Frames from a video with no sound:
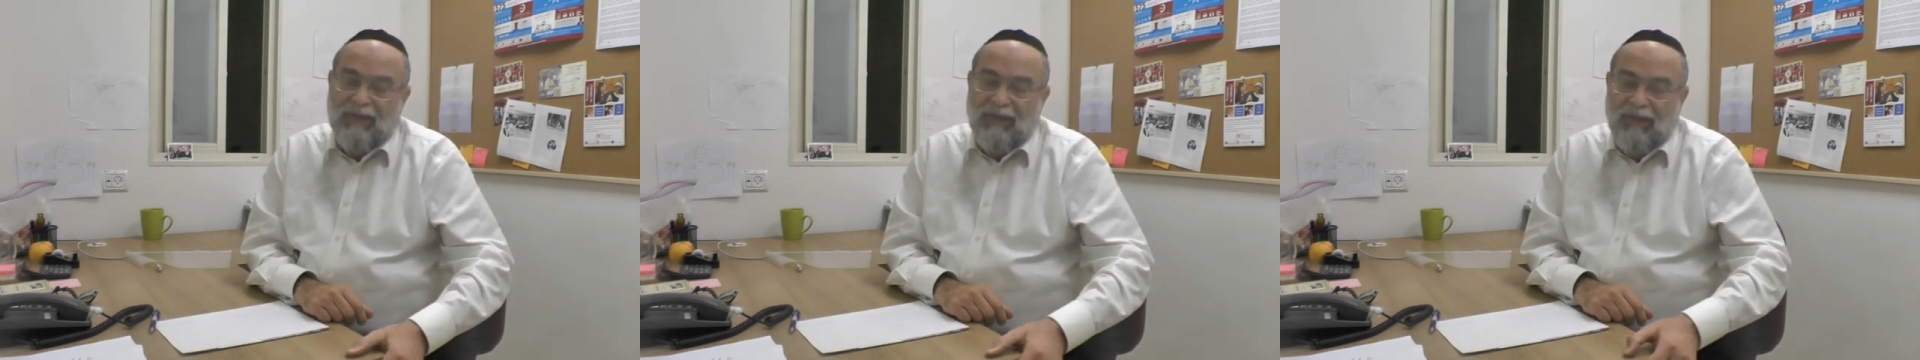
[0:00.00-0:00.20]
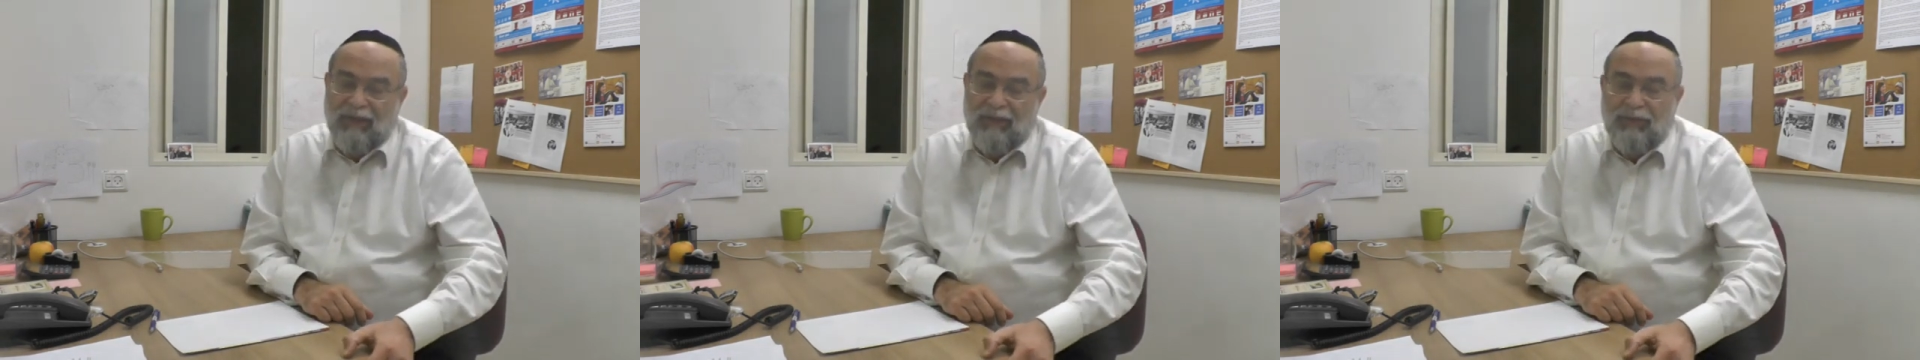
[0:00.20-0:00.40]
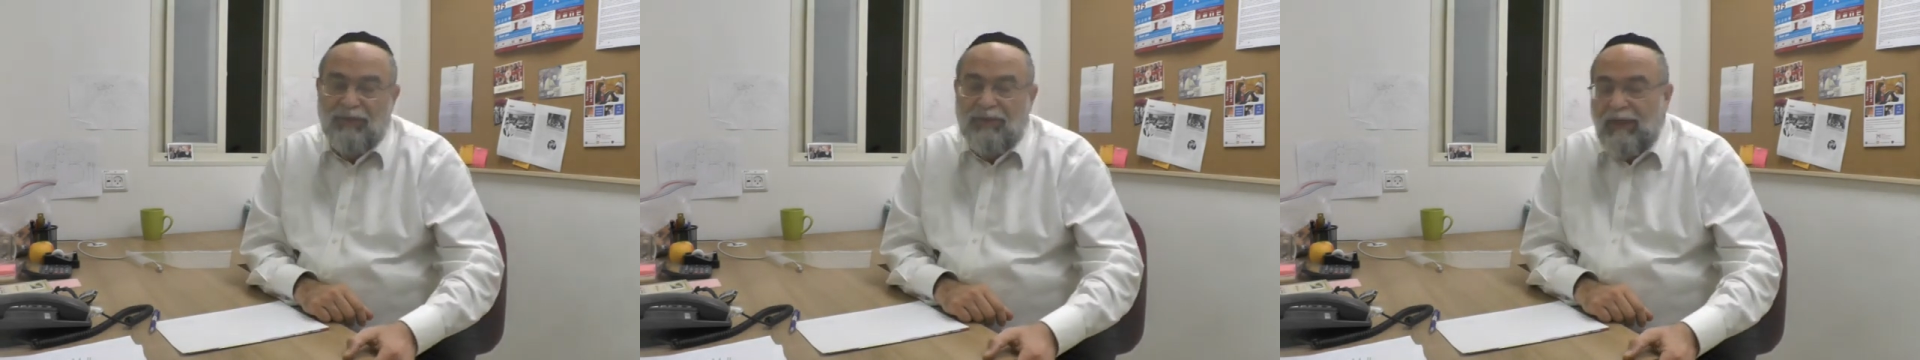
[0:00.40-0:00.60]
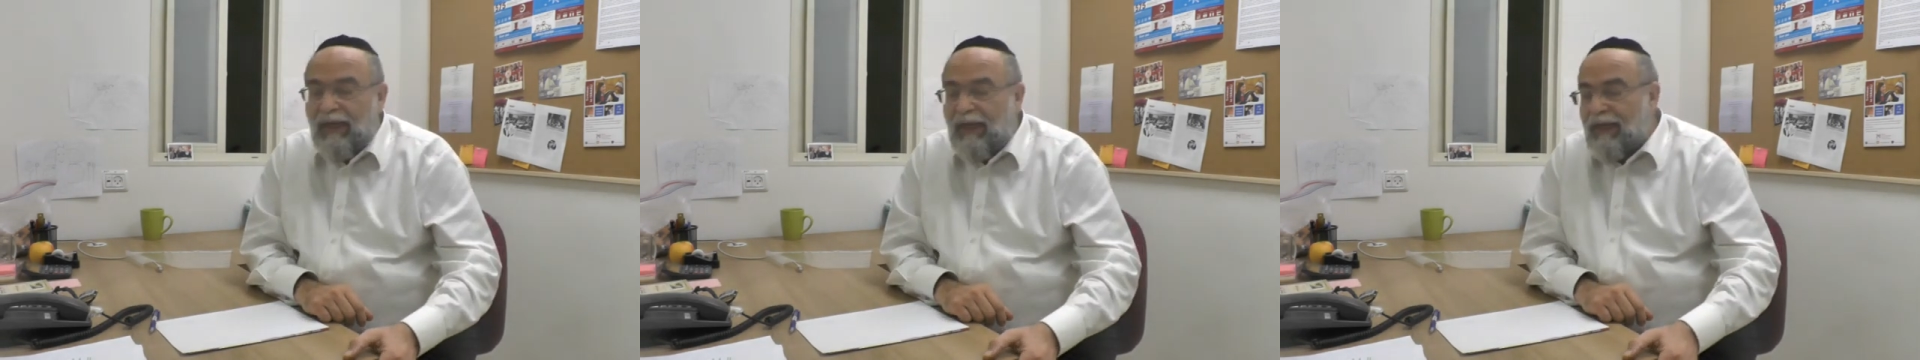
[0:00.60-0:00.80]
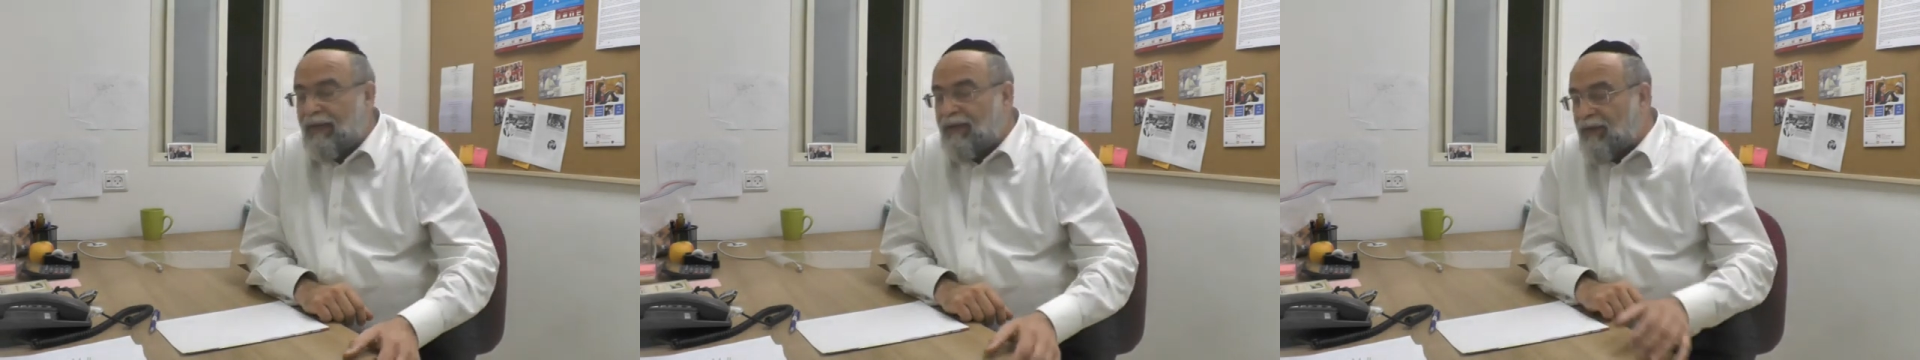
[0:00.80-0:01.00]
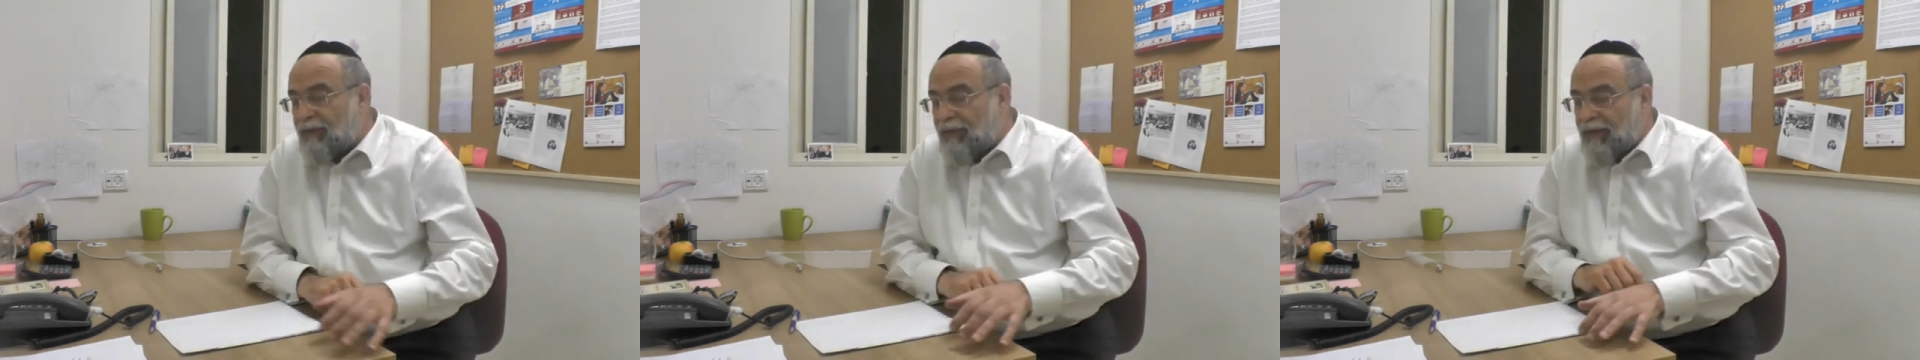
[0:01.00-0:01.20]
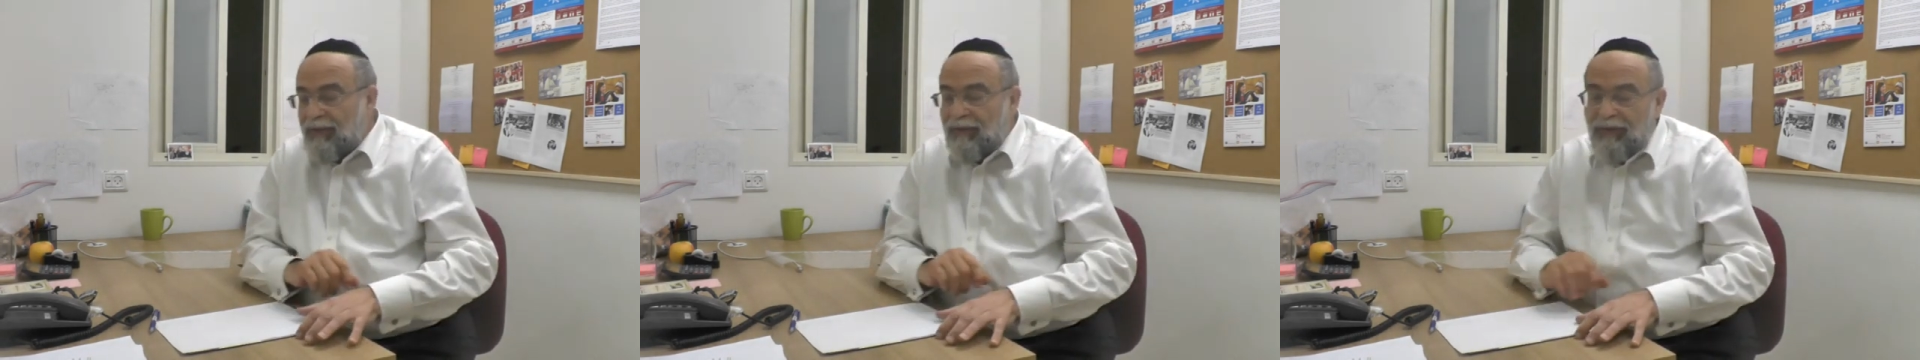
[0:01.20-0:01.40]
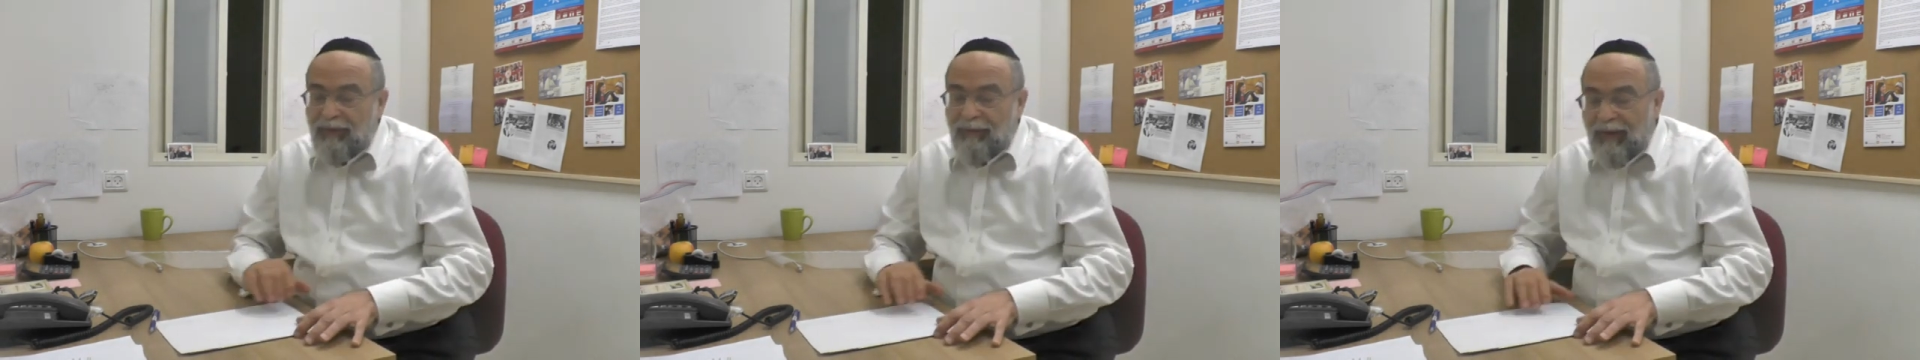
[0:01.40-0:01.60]
to understand their
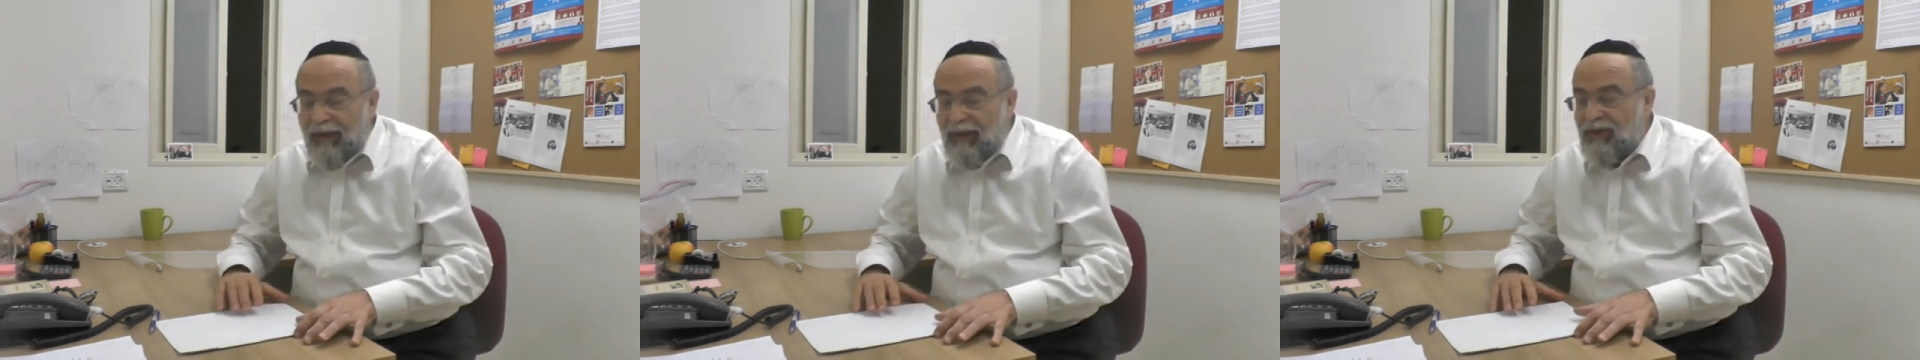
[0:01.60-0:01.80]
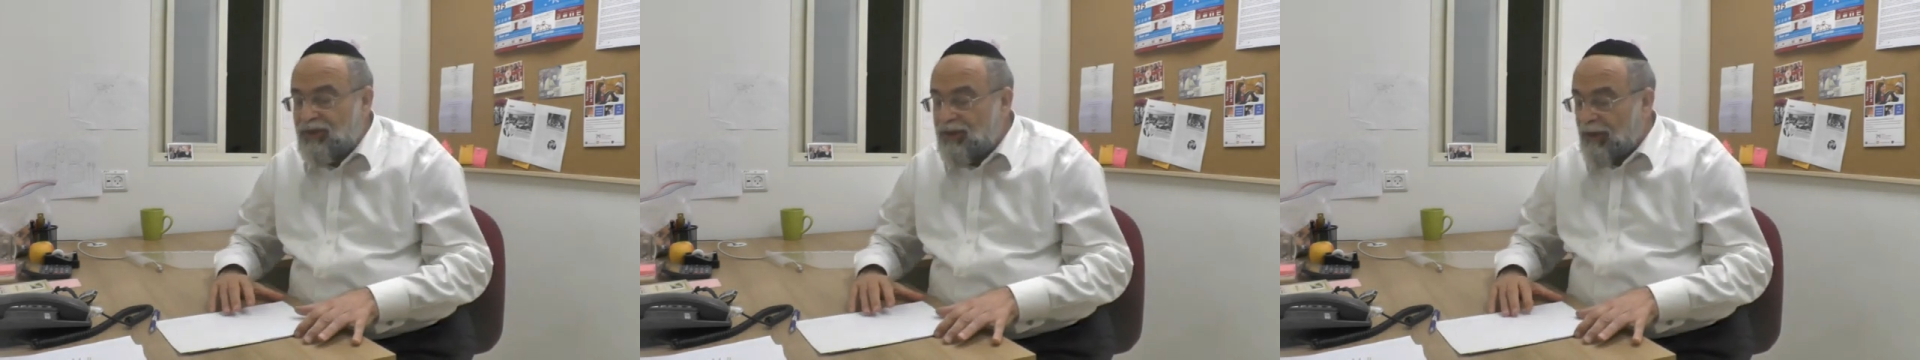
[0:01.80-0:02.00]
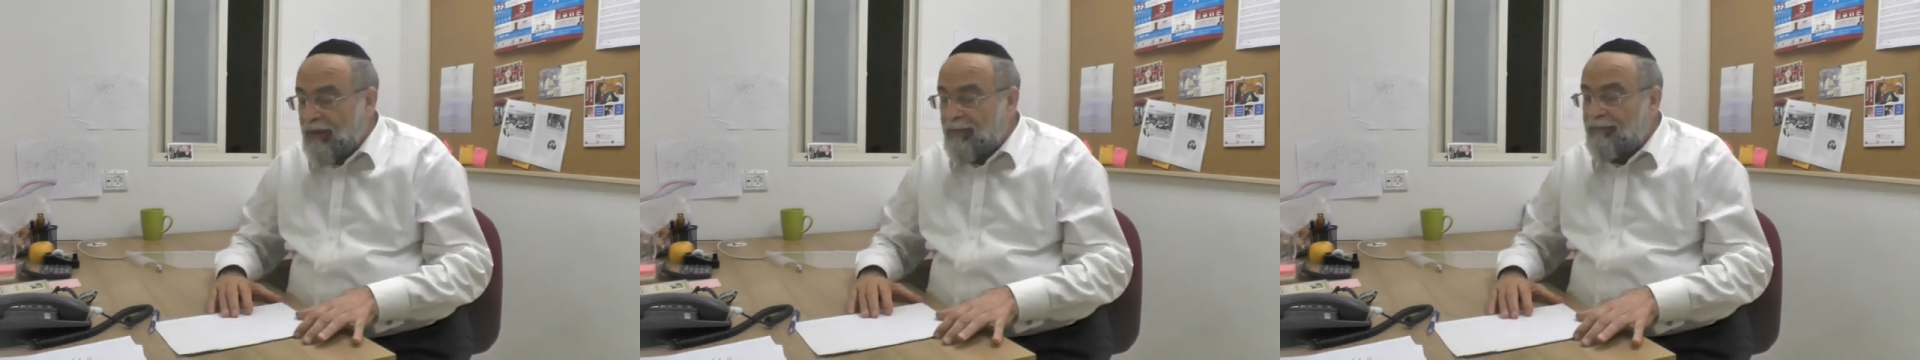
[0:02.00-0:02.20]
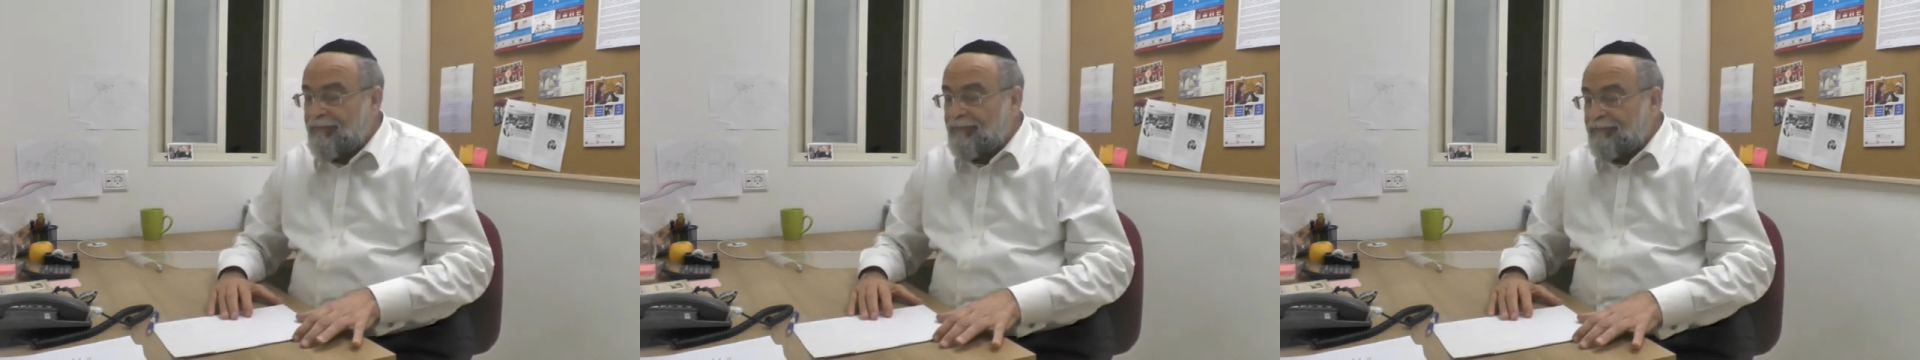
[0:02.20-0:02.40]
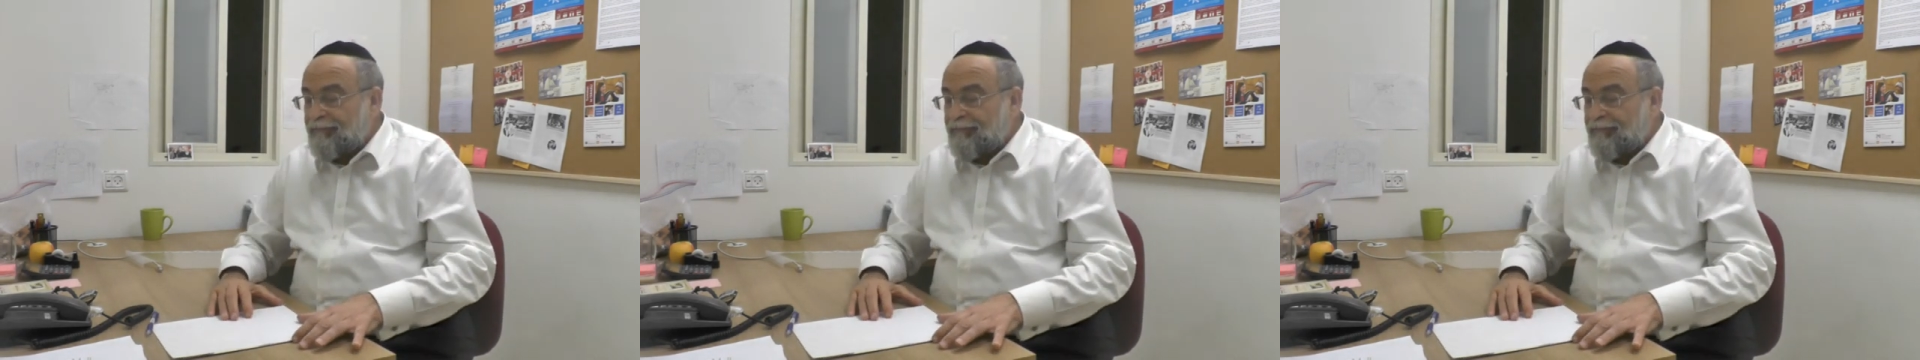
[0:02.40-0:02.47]
inner dimension